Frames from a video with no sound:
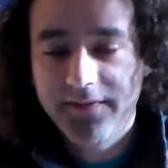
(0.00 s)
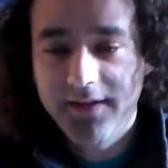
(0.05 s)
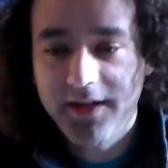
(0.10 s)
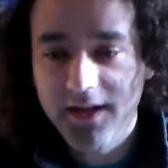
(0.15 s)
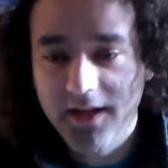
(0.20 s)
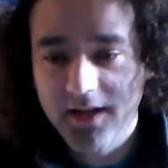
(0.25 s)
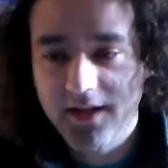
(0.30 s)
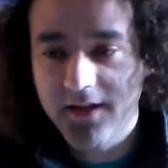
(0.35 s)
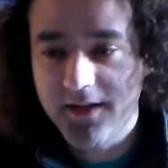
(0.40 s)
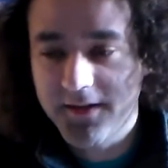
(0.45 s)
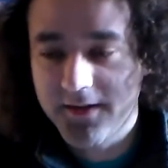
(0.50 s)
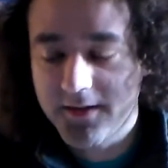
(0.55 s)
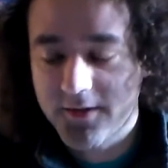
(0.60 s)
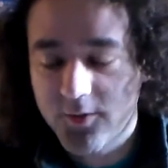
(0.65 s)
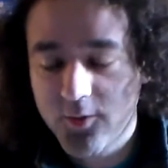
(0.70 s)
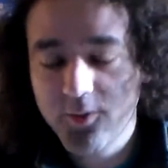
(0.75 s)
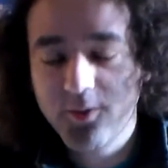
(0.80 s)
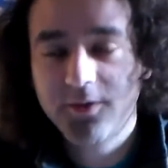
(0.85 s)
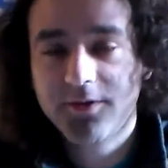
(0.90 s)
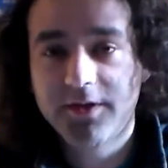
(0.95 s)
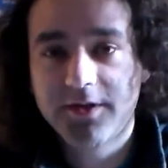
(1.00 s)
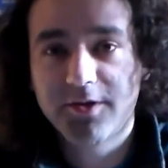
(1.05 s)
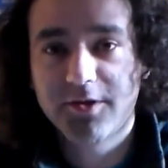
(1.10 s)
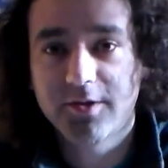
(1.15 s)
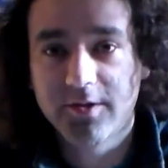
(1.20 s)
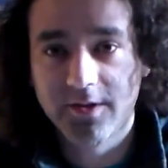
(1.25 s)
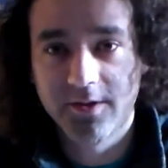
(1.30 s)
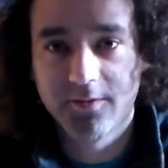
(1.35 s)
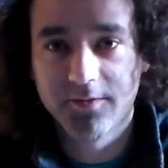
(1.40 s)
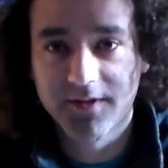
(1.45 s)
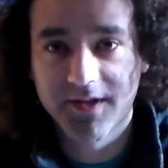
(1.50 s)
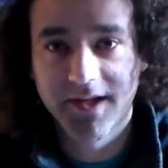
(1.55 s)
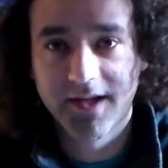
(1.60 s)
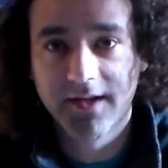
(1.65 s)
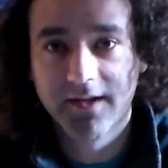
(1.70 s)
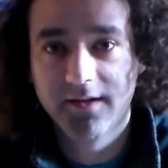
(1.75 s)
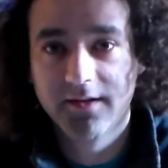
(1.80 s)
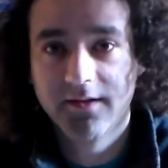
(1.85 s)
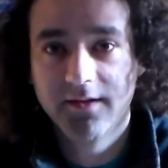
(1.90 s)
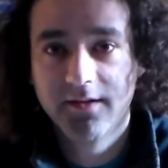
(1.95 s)
the tool that you're
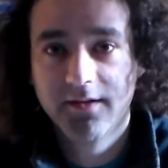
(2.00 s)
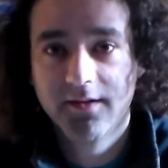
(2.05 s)
using,